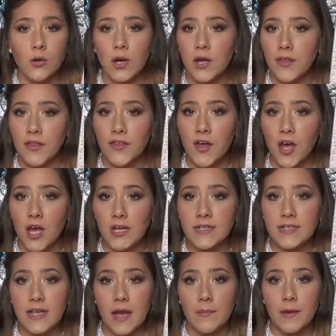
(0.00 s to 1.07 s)

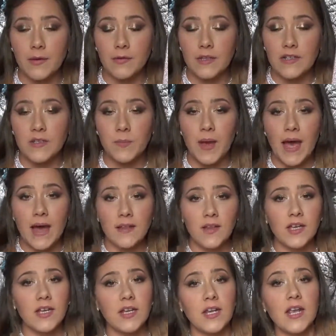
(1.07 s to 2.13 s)
thoughts about this
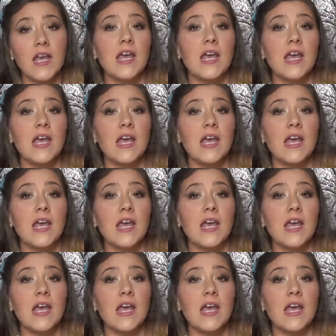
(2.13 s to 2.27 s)
palette.